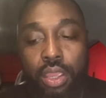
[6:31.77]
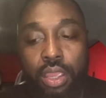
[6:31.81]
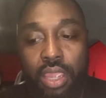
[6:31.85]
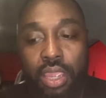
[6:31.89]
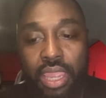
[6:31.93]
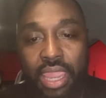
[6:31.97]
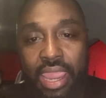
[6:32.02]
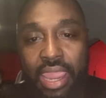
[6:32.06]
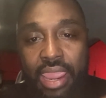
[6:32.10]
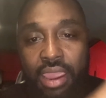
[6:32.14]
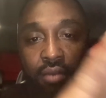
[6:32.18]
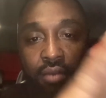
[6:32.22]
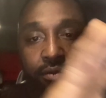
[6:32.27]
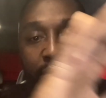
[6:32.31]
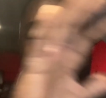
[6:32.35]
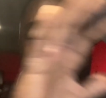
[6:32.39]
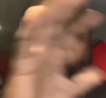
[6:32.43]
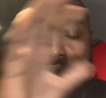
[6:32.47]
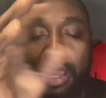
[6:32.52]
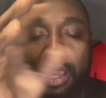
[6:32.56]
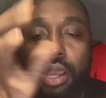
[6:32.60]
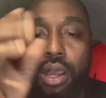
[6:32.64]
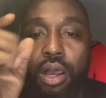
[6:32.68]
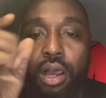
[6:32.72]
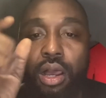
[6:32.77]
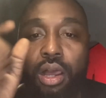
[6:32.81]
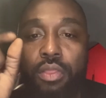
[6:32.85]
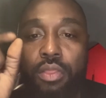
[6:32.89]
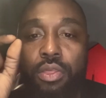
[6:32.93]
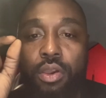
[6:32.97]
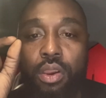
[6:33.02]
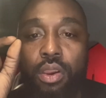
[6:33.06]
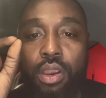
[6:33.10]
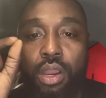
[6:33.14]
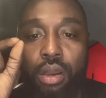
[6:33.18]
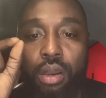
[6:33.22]
every
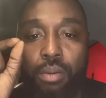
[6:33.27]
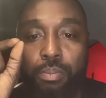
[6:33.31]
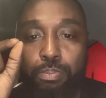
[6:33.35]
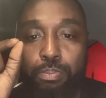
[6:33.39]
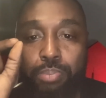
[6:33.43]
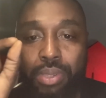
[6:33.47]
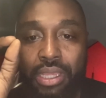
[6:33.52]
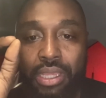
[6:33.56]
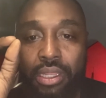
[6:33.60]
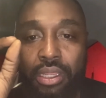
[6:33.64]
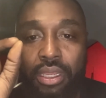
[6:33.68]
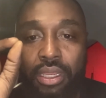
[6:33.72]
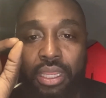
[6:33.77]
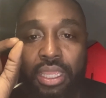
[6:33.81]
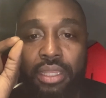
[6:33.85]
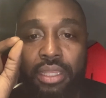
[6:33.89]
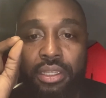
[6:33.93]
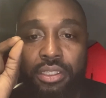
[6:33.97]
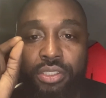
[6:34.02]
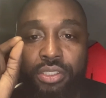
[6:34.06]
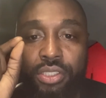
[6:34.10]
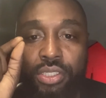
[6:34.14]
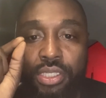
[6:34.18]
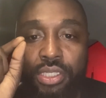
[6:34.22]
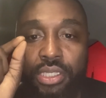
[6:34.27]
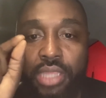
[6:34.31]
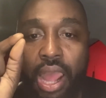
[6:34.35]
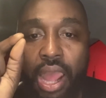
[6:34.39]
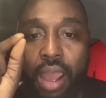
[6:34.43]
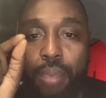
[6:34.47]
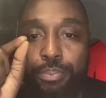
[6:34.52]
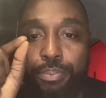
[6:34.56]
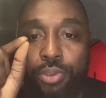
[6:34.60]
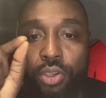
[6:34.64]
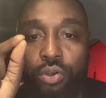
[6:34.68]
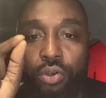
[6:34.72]
other ability to
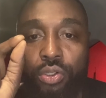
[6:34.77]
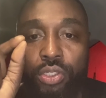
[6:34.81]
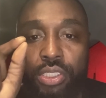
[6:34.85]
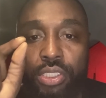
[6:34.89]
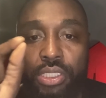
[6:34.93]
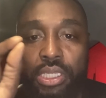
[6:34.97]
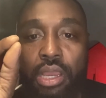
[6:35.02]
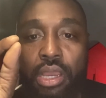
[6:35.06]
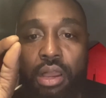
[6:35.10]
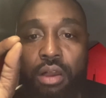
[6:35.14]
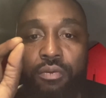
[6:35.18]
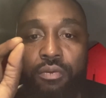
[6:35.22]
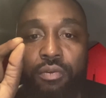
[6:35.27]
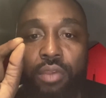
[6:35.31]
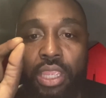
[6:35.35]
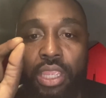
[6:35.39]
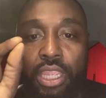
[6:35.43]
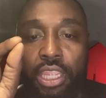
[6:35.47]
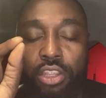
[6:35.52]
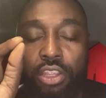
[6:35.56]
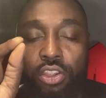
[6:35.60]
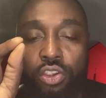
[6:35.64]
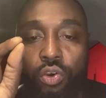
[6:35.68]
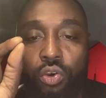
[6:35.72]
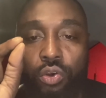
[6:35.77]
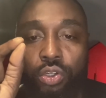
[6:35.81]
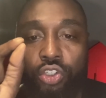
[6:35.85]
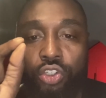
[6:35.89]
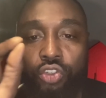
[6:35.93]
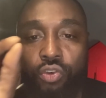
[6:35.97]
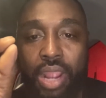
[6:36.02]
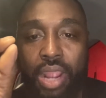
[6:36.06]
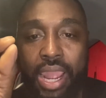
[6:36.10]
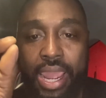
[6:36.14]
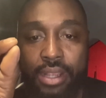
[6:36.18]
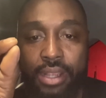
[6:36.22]
stop yourself in your
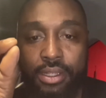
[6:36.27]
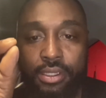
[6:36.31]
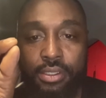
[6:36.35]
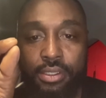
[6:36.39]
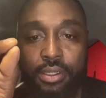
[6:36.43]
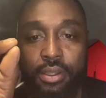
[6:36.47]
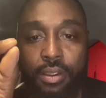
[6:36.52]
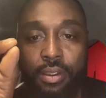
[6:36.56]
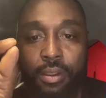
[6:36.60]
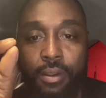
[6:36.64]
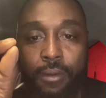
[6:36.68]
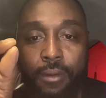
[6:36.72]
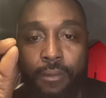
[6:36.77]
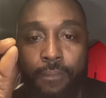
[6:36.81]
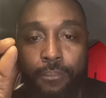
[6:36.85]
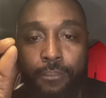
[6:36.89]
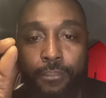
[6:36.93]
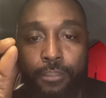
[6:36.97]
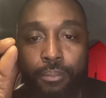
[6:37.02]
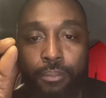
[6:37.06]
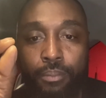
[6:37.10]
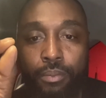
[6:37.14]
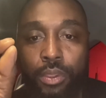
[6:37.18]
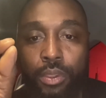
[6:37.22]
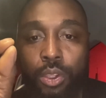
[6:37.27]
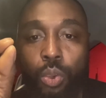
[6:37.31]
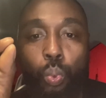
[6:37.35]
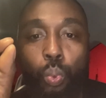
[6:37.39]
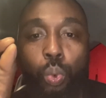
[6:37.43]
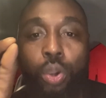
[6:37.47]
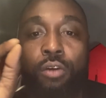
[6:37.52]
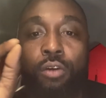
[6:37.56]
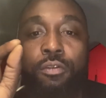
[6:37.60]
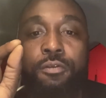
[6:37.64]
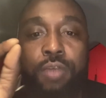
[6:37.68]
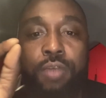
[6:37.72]
tracks
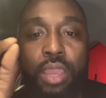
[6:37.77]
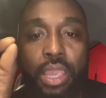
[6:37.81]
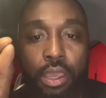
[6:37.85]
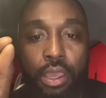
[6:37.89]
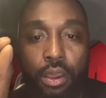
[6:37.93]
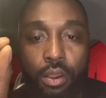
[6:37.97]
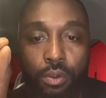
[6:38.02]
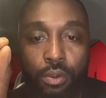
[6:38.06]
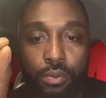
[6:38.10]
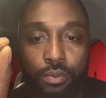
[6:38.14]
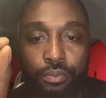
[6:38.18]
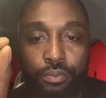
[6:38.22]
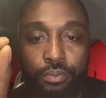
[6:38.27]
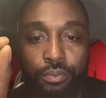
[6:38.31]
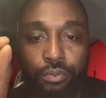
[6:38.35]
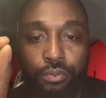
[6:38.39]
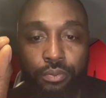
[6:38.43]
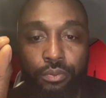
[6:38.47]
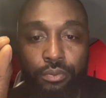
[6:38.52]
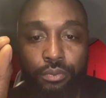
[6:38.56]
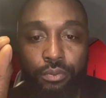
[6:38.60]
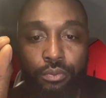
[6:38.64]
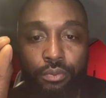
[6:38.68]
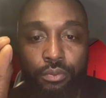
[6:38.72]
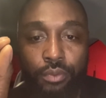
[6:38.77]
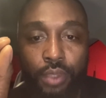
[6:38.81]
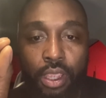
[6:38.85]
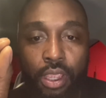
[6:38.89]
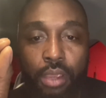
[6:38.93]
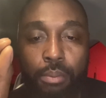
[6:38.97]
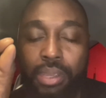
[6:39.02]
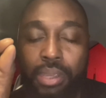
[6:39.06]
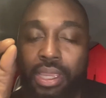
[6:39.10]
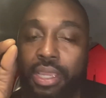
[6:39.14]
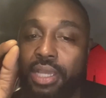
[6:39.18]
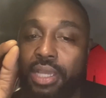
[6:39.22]
will fail,
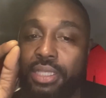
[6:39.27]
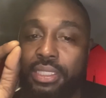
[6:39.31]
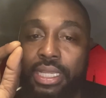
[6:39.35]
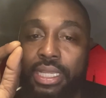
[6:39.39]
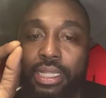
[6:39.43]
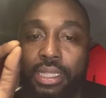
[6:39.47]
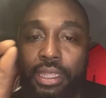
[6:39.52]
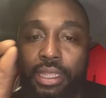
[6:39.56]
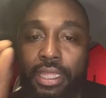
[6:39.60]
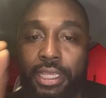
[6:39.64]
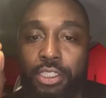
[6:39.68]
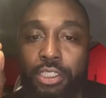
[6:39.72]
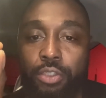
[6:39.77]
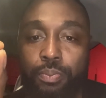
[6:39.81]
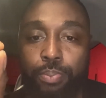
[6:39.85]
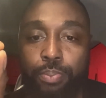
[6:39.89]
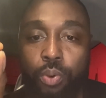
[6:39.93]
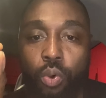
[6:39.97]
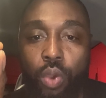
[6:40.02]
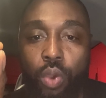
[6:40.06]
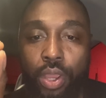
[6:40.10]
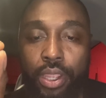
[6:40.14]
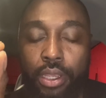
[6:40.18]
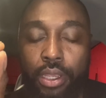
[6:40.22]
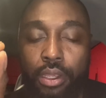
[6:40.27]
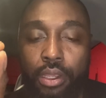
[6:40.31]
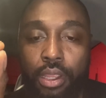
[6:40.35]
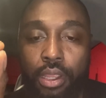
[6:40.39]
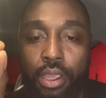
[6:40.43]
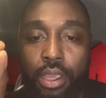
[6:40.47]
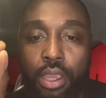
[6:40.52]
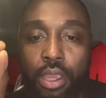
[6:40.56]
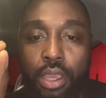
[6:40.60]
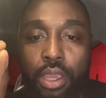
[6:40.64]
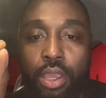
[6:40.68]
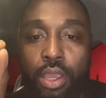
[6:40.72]
because at this point
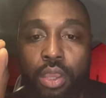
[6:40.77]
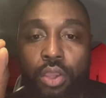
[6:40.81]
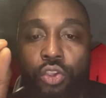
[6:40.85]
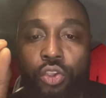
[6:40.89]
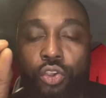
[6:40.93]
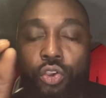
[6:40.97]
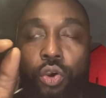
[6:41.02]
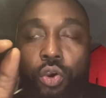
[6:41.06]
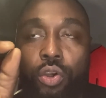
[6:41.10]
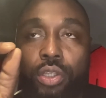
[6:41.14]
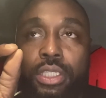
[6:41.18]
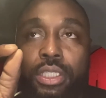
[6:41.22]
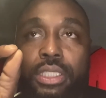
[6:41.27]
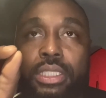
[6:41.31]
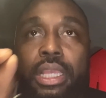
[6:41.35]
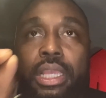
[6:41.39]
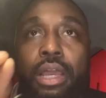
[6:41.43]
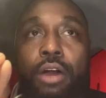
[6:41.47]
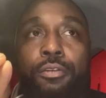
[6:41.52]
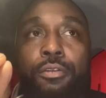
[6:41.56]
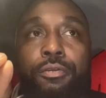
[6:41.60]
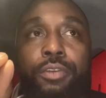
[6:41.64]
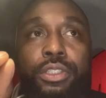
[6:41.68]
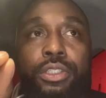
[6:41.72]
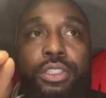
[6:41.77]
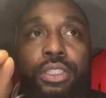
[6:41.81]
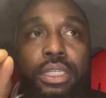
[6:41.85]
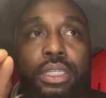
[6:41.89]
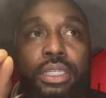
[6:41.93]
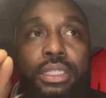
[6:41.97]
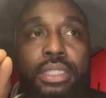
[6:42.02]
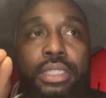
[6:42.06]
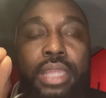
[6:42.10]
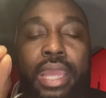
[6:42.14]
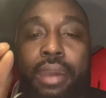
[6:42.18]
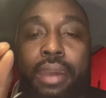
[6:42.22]
your
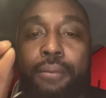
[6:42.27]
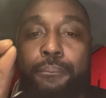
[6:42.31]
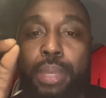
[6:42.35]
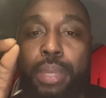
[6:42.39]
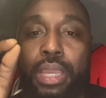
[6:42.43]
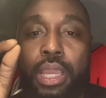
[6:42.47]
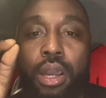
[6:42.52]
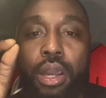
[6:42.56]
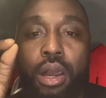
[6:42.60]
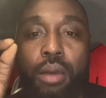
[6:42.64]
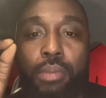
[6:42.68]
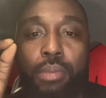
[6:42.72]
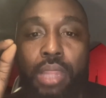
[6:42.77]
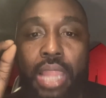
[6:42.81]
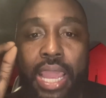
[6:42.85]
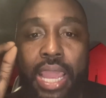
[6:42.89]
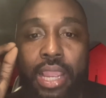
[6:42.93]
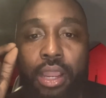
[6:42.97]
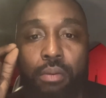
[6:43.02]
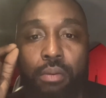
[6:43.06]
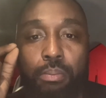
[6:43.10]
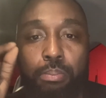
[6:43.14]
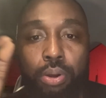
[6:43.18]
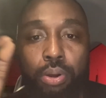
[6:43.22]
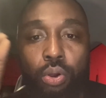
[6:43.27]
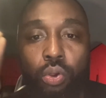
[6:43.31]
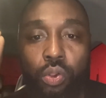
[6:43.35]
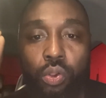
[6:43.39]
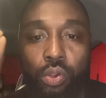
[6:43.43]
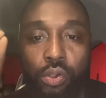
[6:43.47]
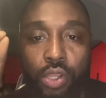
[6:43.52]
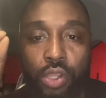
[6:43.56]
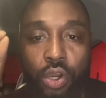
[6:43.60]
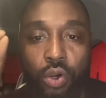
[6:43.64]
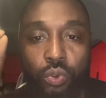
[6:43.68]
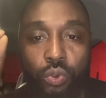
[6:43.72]
selfishness have become like a
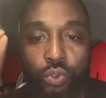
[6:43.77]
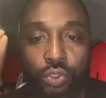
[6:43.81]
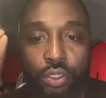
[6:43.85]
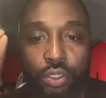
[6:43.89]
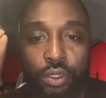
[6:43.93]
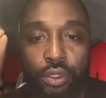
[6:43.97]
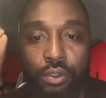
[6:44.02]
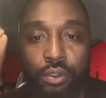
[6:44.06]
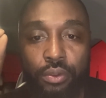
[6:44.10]
bulldozer,